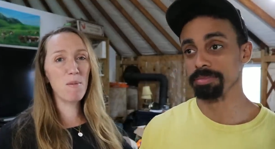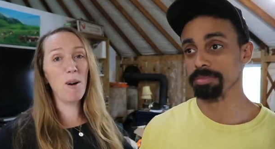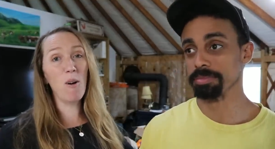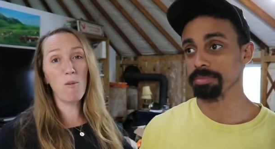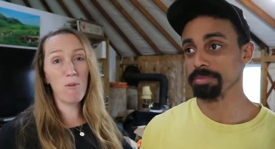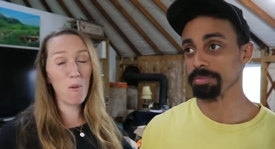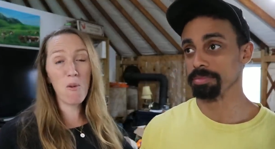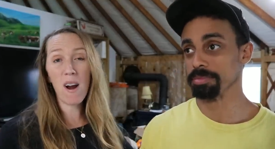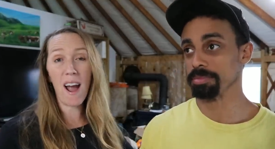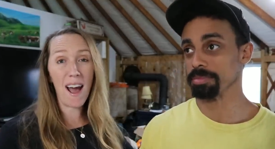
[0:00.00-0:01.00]
Speaker 1: about
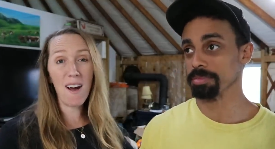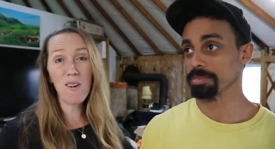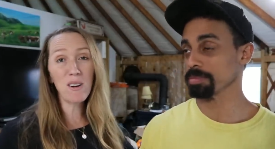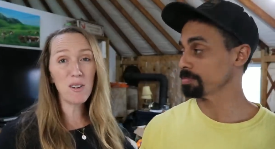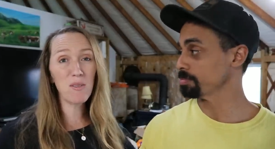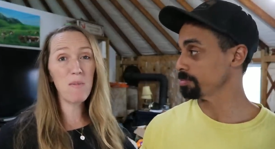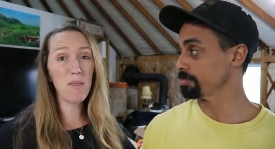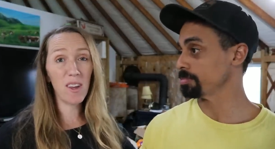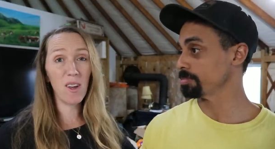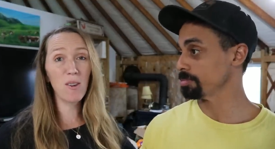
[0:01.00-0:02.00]
four hours
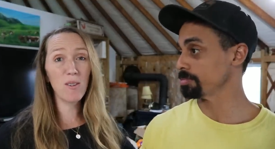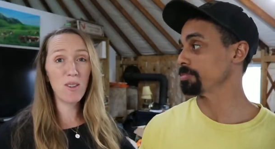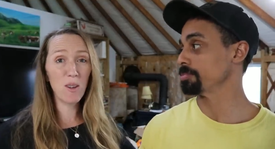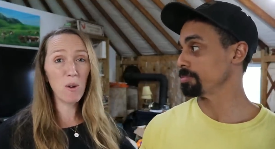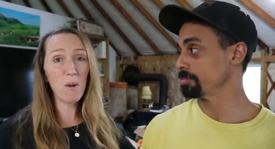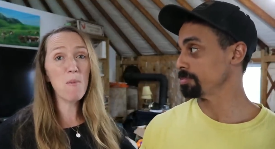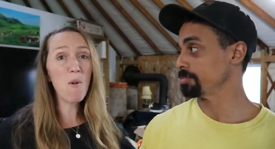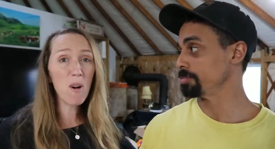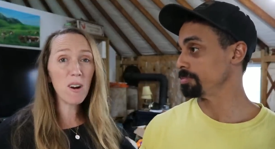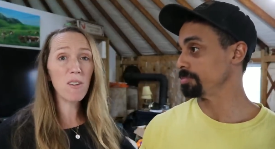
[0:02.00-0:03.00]
from the coast, so we're
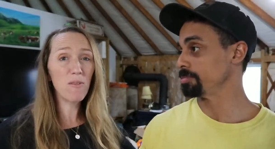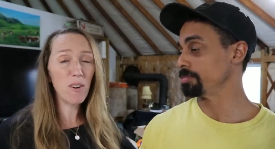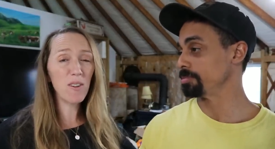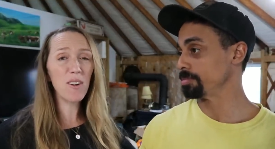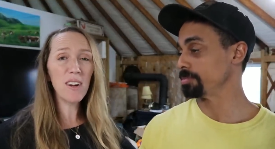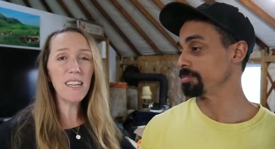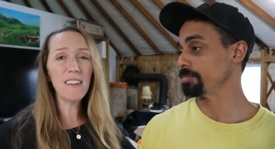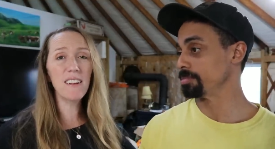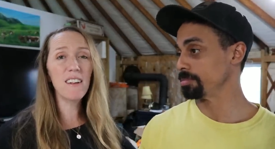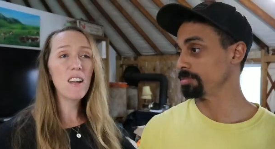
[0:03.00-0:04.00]
more further
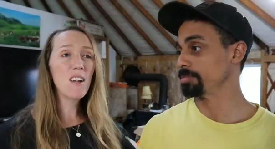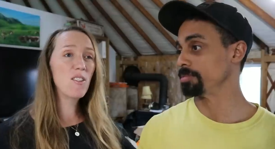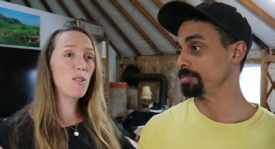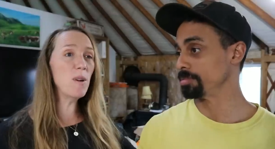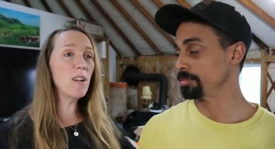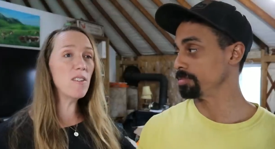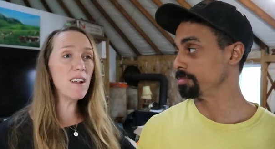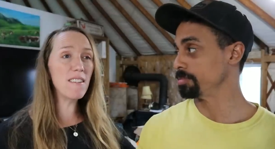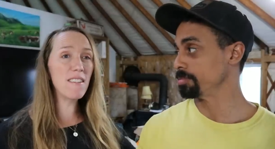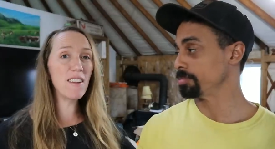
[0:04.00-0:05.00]
inland. So we don't
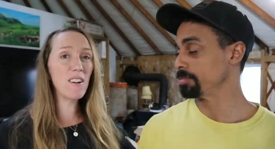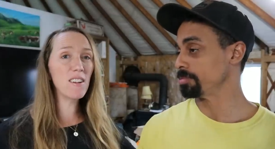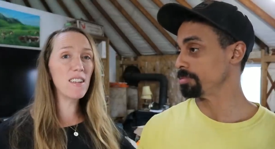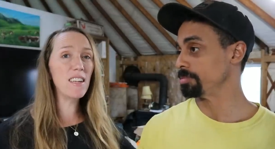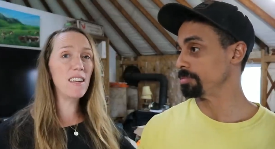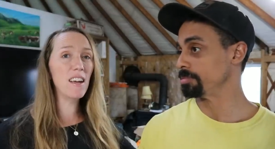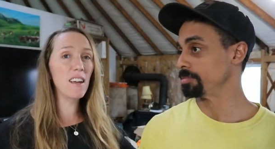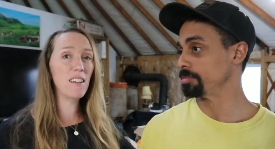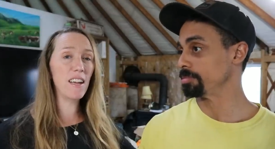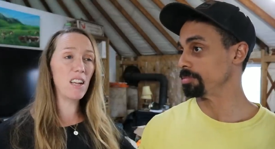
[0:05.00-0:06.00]
necessarily
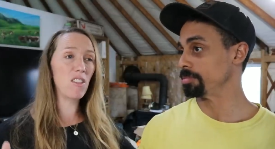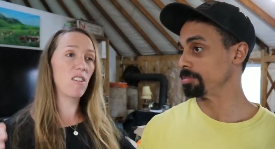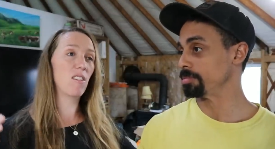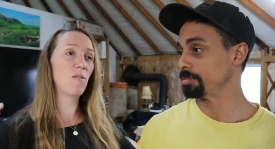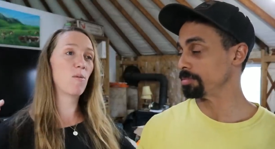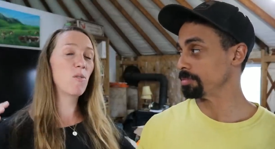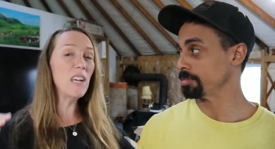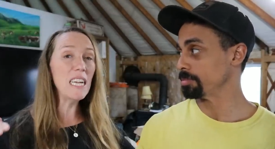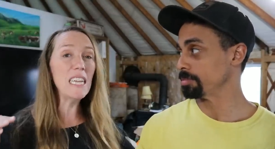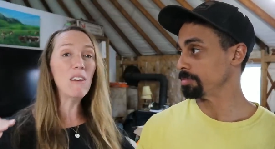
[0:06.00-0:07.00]
get like the
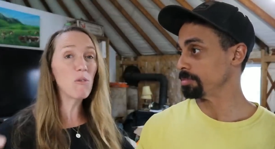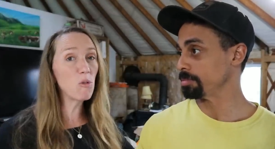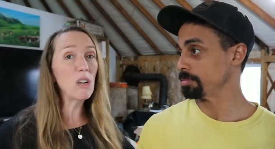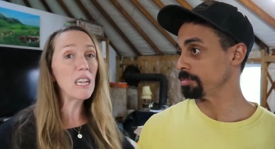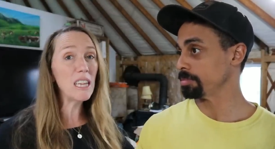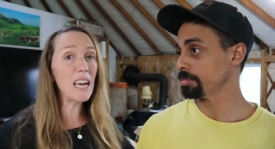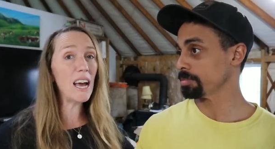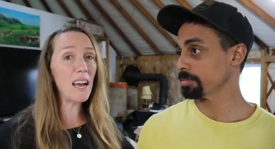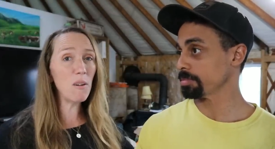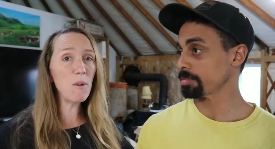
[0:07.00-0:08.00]
really, really
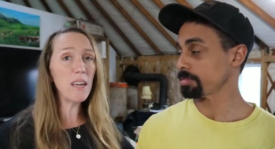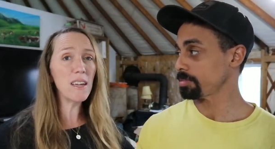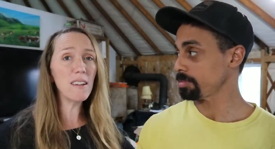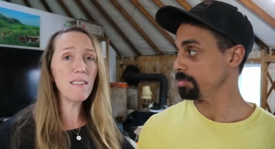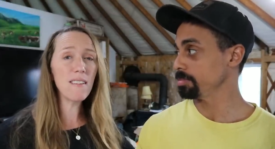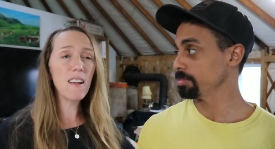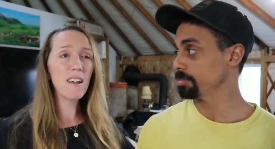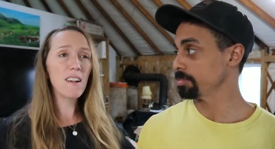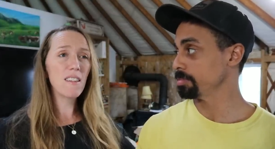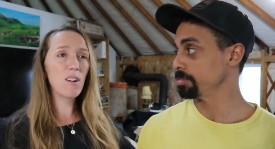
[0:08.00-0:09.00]
high winds
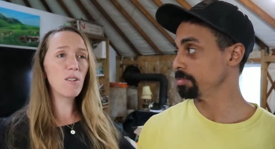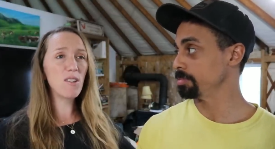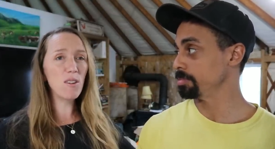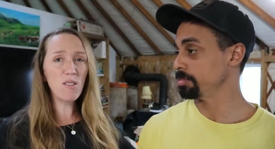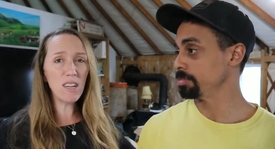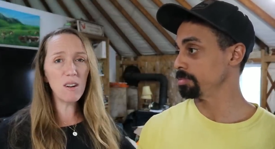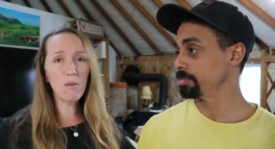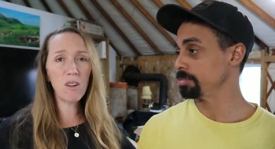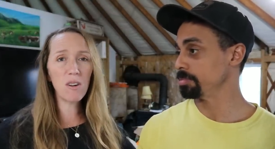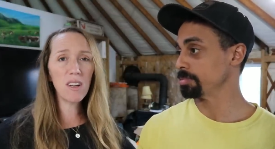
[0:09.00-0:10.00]
that are associated
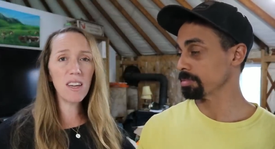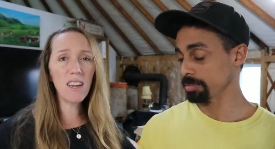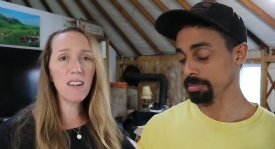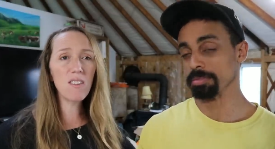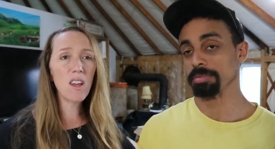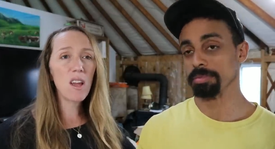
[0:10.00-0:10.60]
with hurricanes,